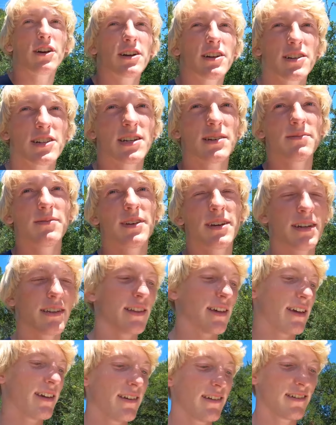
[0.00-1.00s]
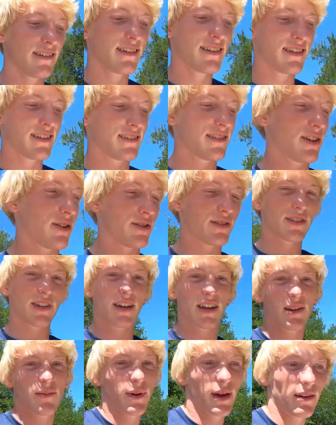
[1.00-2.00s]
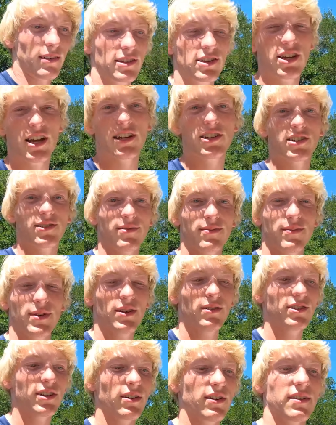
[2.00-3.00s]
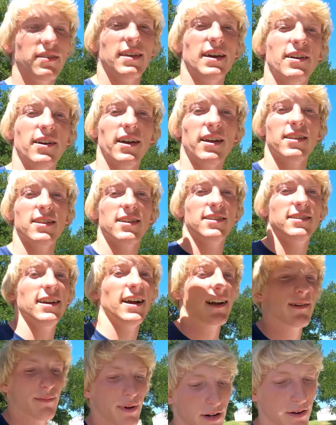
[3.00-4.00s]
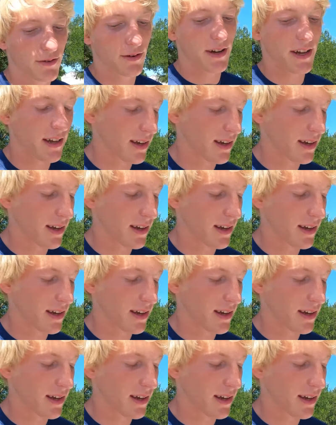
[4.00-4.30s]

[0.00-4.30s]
rod or something like that. It's always good to be able to change your music without getting the entire boat